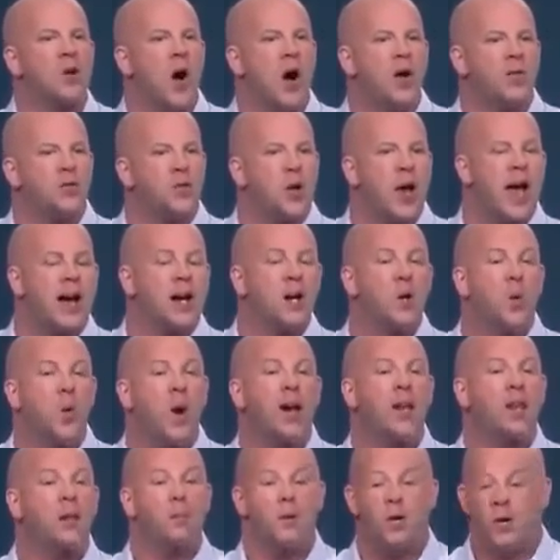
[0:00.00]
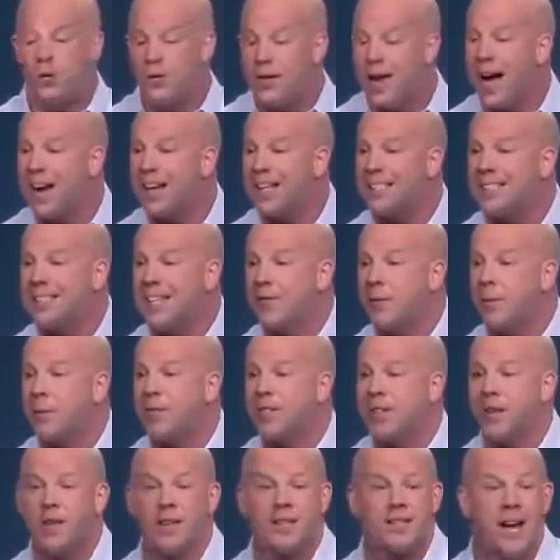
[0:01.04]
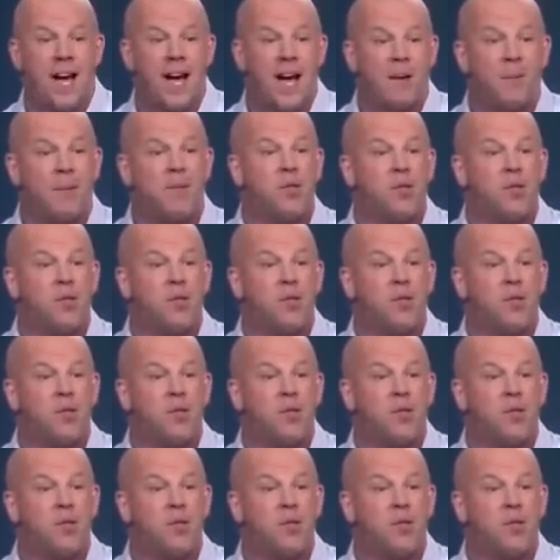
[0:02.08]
off track on the way to the moon 97% of the time.